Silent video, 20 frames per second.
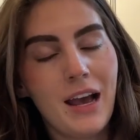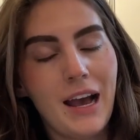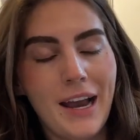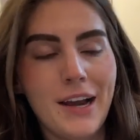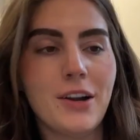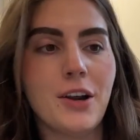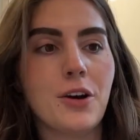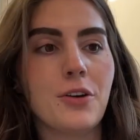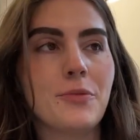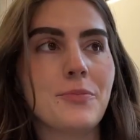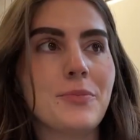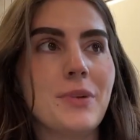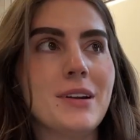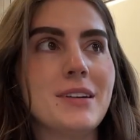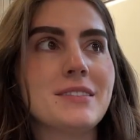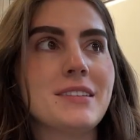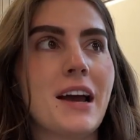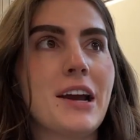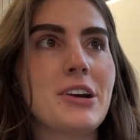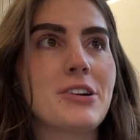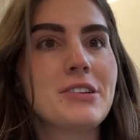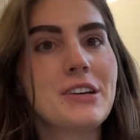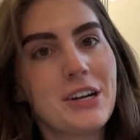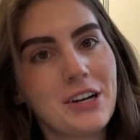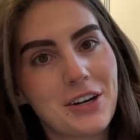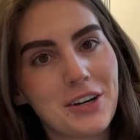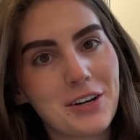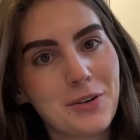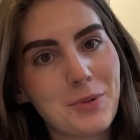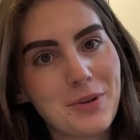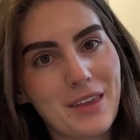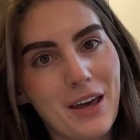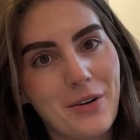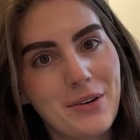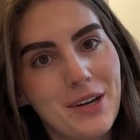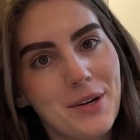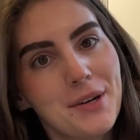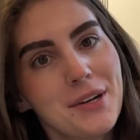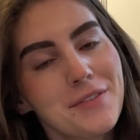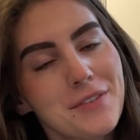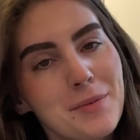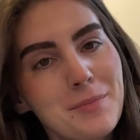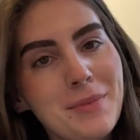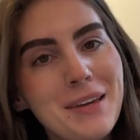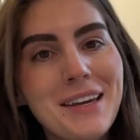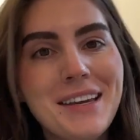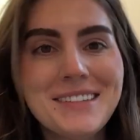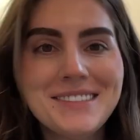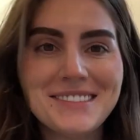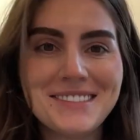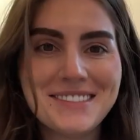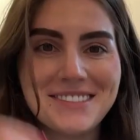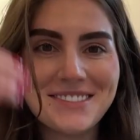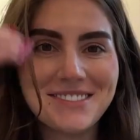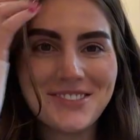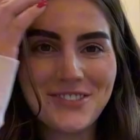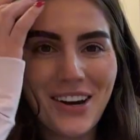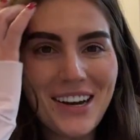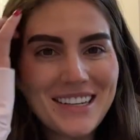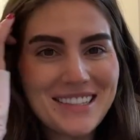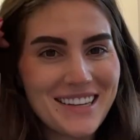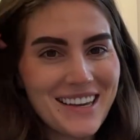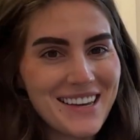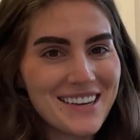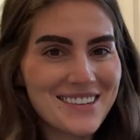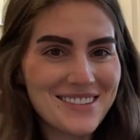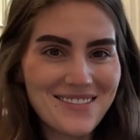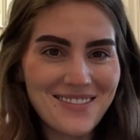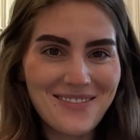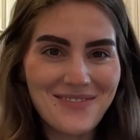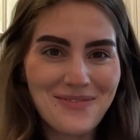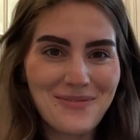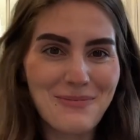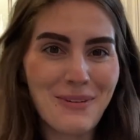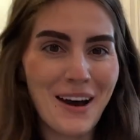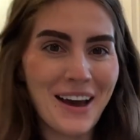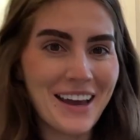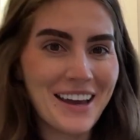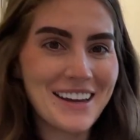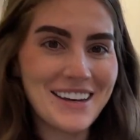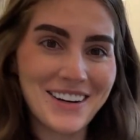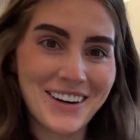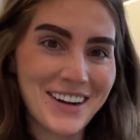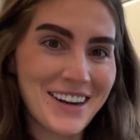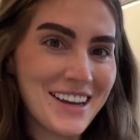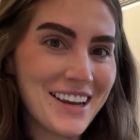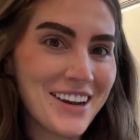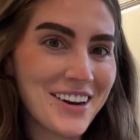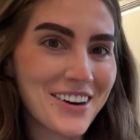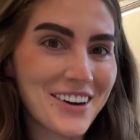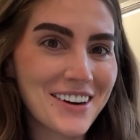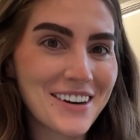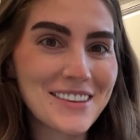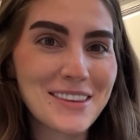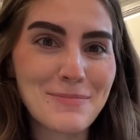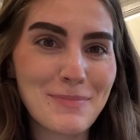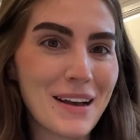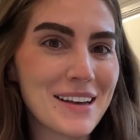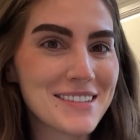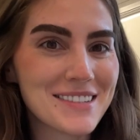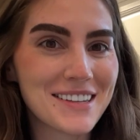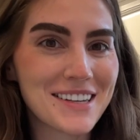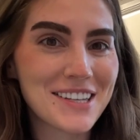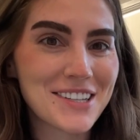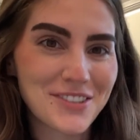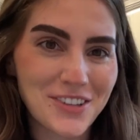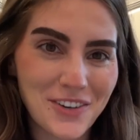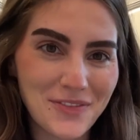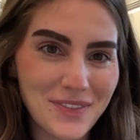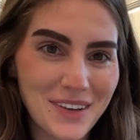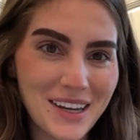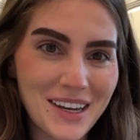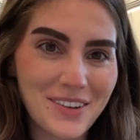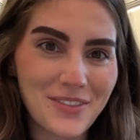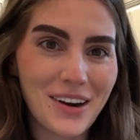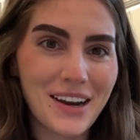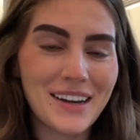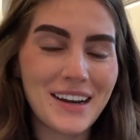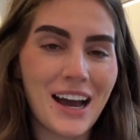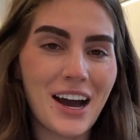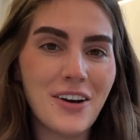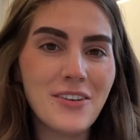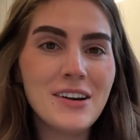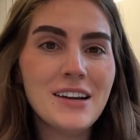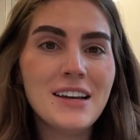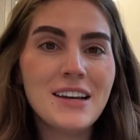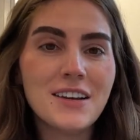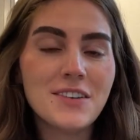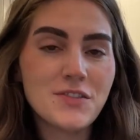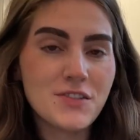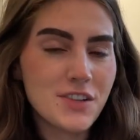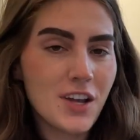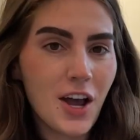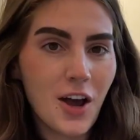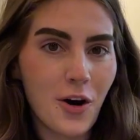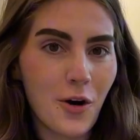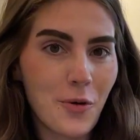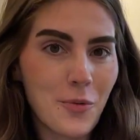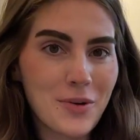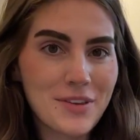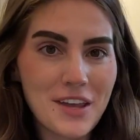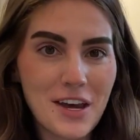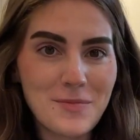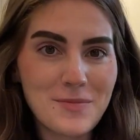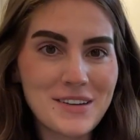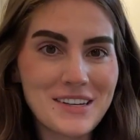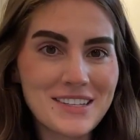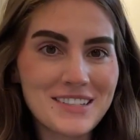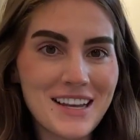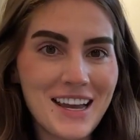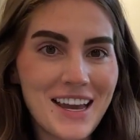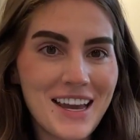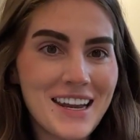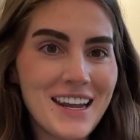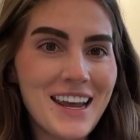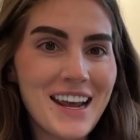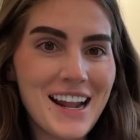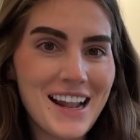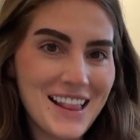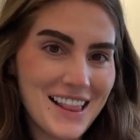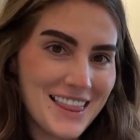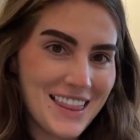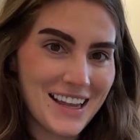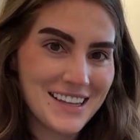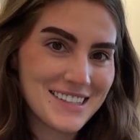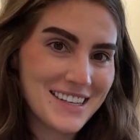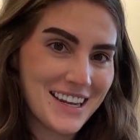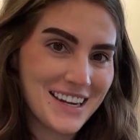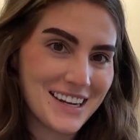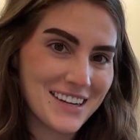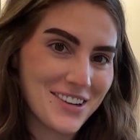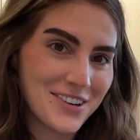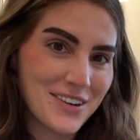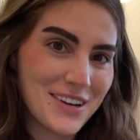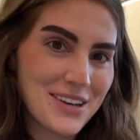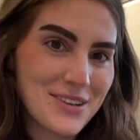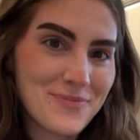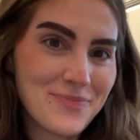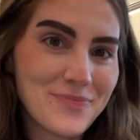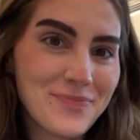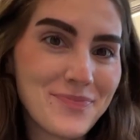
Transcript: I know, an entire year without hearing from me, crazy, but you're gonna hear the best things from me right now. So with that being said, let's get into it.